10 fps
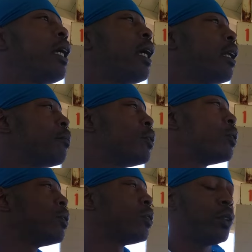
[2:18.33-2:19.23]

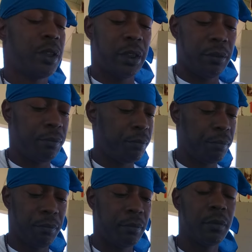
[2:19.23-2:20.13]
animals,
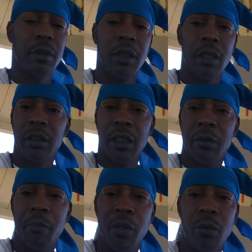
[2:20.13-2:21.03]

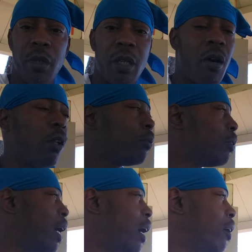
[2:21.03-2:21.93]
just beauty all
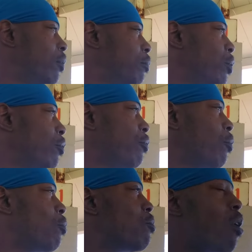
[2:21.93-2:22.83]
around,
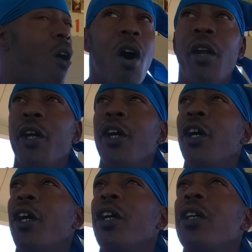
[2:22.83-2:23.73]
beautiful
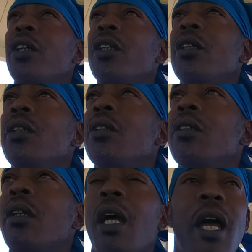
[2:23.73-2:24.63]
water,
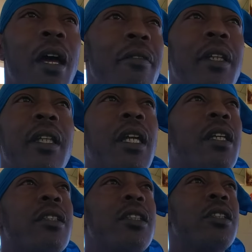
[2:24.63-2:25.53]
everything
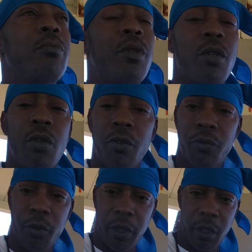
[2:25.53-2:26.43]
is just
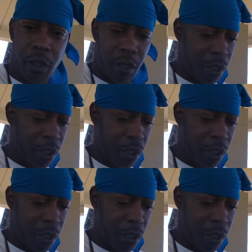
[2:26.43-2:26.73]
beautiful here.